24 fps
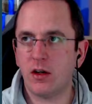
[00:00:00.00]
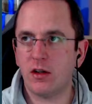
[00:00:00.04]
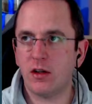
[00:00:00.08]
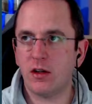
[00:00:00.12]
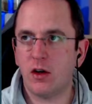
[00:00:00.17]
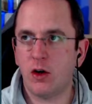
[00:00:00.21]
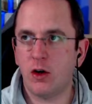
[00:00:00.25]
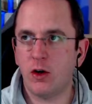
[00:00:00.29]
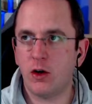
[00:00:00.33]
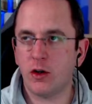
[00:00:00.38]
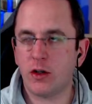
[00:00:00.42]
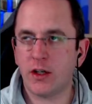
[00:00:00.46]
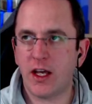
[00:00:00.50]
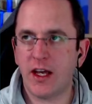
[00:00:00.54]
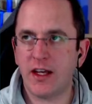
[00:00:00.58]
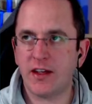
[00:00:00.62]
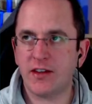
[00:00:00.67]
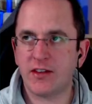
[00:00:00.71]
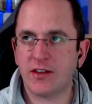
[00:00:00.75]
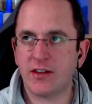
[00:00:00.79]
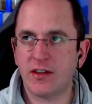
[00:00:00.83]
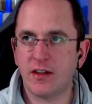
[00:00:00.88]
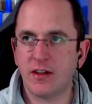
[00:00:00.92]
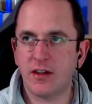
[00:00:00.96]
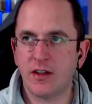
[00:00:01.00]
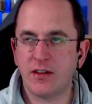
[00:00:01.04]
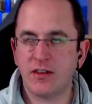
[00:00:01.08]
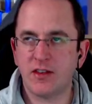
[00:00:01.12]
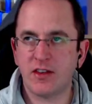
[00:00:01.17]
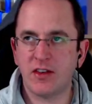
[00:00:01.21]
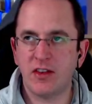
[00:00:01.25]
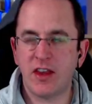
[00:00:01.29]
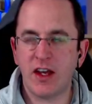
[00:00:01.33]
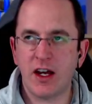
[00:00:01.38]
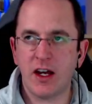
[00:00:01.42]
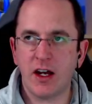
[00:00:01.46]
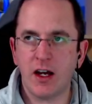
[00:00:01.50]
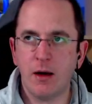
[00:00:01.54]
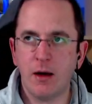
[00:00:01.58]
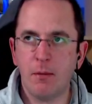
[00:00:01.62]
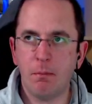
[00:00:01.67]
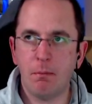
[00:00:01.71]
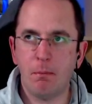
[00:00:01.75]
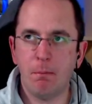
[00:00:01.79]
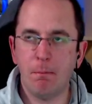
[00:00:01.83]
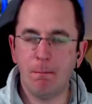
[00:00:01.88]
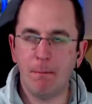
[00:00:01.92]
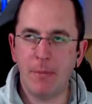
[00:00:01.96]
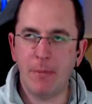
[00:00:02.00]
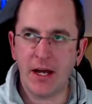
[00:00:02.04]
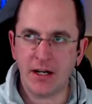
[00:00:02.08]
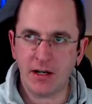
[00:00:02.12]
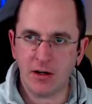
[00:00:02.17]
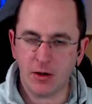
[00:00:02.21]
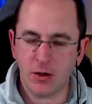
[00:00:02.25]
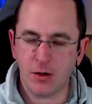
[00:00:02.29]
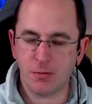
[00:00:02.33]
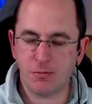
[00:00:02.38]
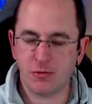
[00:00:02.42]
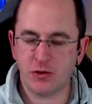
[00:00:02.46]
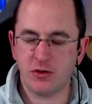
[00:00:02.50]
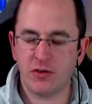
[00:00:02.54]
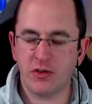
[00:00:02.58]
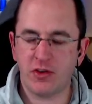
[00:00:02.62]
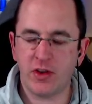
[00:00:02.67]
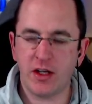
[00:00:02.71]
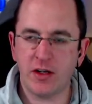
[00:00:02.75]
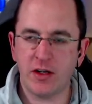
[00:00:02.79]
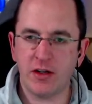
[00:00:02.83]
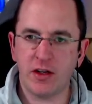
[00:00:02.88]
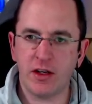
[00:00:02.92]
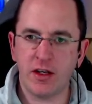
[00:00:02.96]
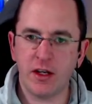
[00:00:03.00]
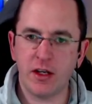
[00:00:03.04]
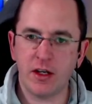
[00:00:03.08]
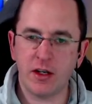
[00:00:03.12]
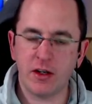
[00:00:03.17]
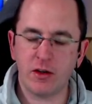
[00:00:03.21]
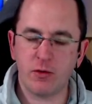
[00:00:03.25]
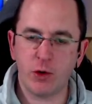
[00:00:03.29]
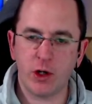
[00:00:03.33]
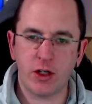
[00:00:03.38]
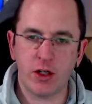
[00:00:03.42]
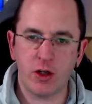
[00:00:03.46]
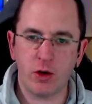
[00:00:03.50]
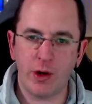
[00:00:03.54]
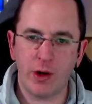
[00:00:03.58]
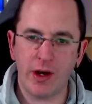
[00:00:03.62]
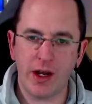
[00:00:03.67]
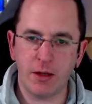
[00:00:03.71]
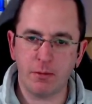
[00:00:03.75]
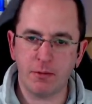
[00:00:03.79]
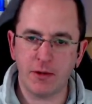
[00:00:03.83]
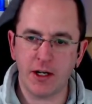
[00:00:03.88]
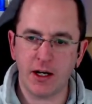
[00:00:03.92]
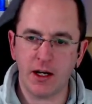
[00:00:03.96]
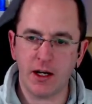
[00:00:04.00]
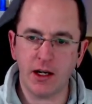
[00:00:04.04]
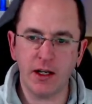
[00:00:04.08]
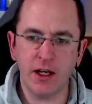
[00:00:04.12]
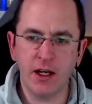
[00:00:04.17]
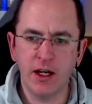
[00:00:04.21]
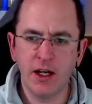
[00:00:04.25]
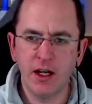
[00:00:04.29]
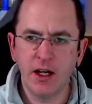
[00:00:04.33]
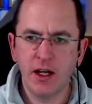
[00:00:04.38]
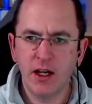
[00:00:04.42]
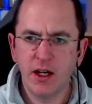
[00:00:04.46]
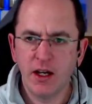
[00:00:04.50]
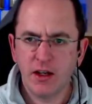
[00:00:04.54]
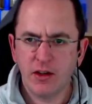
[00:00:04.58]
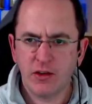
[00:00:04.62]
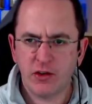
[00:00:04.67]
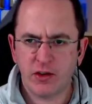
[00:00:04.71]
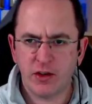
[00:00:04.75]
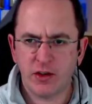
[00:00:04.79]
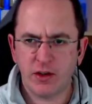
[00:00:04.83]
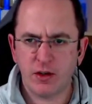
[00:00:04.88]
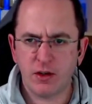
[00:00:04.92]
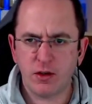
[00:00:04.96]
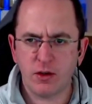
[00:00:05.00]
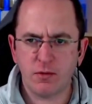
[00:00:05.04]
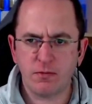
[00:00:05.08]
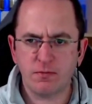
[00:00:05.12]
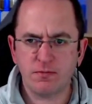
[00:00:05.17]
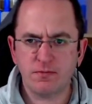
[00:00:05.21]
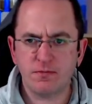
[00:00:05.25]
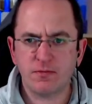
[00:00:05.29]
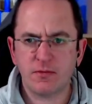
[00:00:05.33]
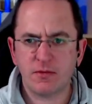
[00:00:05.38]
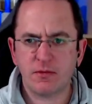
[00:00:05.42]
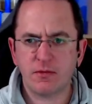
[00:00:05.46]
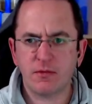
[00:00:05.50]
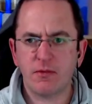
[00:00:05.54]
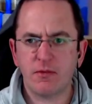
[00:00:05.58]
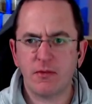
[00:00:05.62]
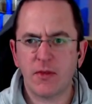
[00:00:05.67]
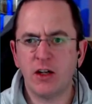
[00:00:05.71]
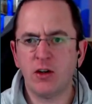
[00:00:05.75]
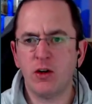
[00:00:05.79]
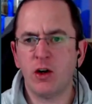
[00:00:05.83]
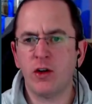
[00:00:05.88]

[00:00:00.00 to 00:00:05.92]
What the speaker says: all cases, there are better options than the criteria API. So in all